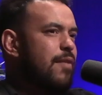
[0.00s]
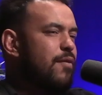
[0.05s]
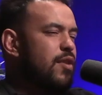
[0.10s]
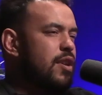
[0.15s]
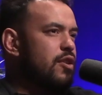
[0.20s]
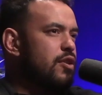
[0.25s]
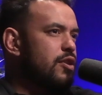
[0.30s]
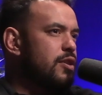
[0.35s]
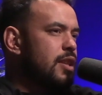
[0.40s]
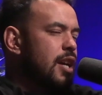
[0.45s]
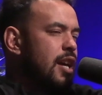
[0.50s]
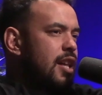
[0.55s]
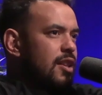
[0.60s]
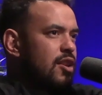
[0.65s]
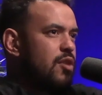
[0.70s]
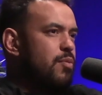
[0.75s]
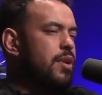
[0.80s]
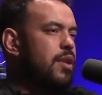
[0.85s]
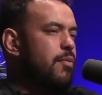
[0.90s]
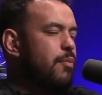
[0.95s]
you lose like a little
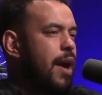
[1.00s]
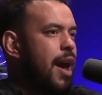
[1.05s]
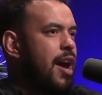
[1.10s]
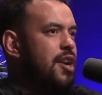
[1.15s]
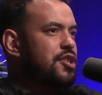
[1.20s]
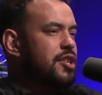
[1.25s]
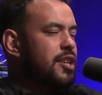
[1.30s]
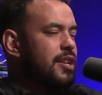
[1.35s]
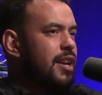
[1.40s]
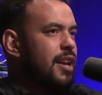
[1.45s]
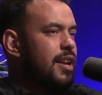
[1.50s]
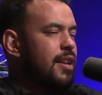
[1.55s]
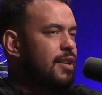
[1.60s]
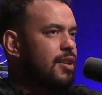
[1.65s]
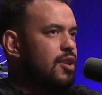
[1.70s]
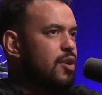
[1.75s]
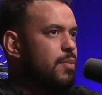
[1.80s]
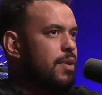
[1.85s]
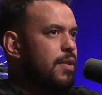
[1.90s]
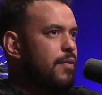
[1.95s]
bit of passion and a
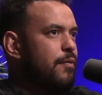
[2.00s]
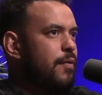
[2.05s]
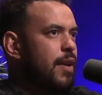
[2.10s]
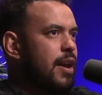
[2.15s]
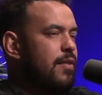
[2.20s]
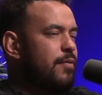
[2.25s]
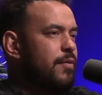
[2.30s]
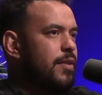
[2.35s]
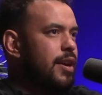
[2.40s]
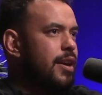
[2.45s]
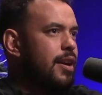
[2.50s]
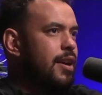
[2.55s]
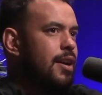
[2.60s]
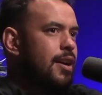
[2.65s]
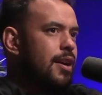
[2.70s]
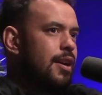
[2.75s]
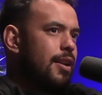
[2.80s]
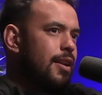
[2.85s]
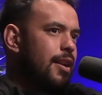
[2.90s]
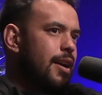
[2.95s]
little bit of fun of it,
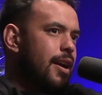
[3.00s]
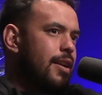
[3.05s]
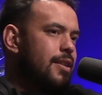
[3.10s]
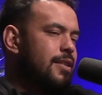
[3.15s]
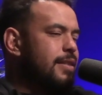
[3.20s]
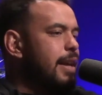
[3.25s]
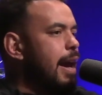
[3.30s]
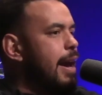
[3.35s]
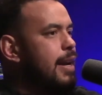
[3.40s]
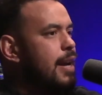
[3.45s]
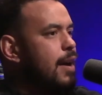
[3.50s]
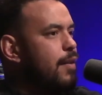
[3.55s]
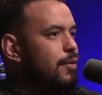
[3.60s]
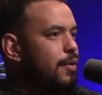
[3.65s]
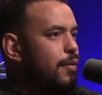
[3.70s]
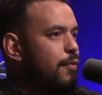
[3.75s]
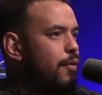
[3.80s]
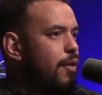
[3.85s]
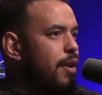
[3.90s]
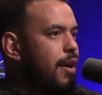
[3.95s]
like staying after
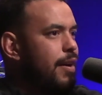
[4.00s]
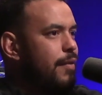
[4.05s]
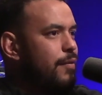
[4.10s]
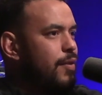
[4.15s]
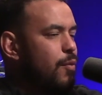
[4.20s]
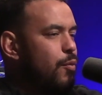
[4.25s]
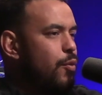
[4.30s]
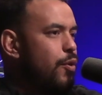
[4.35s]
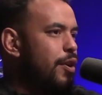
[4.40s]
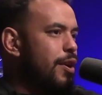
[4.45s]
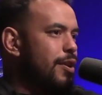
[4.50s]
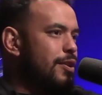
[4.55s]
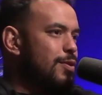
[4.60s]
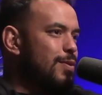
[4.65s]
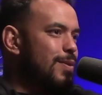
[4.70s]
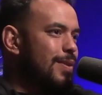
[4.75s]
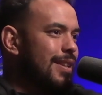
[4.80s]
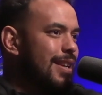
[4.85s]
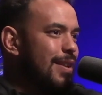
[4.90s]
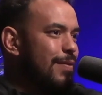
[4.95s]
5 and working to
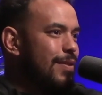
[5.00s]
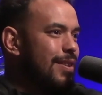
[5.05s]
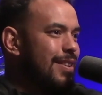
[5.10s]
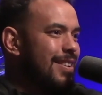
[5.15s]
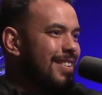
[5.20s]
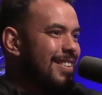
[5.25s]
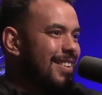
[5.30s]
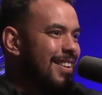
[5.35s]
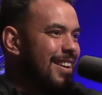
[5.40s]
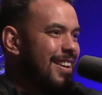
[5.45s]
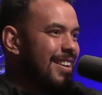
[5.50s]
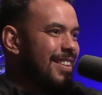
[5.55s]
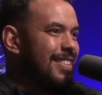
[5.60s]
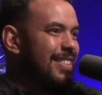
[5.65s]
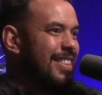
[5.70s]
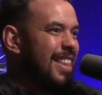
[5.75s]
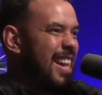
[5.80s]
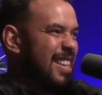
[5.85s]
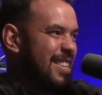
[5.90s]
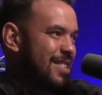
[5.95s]
11, like
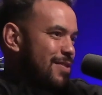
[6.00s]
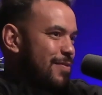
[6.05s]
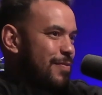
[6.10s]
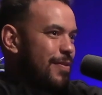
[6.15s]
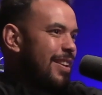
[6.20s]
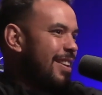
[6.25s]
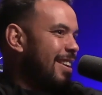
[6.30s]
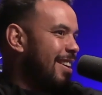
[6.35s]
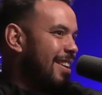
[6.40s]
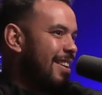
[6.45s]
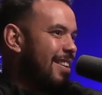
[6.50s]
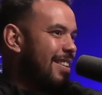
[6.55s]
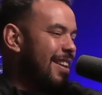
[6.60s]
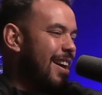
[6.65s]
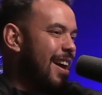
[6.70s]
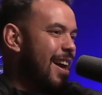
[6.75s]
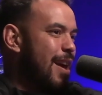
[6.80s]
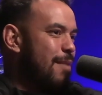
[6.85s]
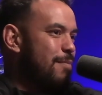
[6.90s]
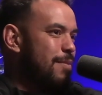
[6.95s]
that doesn't really
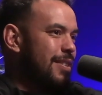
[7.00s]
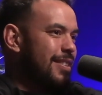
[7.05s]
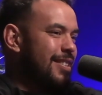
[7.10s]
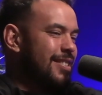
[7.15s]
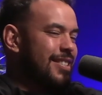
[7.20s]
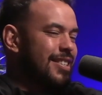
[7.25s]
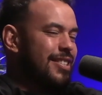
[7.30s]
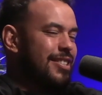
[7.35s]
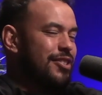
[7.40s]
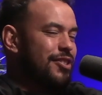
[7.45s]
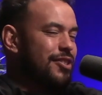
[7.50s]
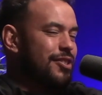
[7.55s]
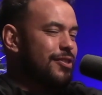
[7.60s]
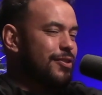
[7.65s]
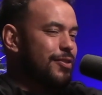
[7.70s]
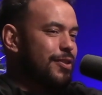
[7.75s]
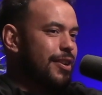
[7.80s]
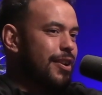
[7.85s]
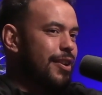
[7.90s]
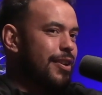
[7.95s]
happen, does it? You just sort
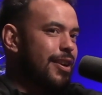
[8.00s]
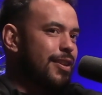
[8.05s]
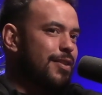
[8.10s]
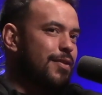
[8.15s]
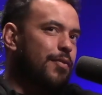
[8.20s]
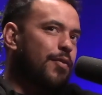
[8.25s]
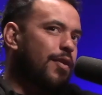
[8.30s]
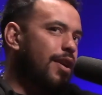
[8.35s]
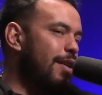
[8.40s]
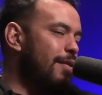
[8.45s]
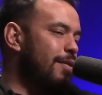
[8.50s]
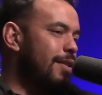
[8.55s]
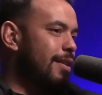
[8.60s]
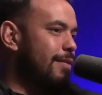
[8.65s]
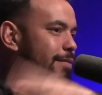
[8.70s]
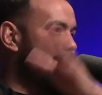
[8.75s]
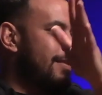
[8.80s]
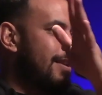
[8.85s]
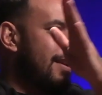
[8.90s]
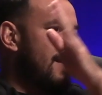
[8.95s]
of get to 5, like,
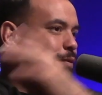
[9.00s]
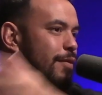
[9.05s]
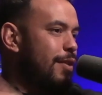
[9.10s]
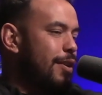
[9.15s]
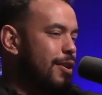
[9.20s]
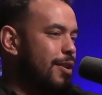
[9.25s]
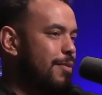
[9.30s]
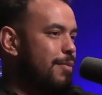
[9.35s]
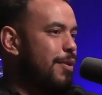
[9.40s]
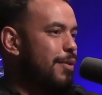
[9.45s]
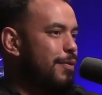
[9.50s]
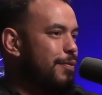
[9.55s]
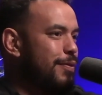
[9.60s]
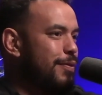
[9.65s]
yeah, fuck it, I'm off.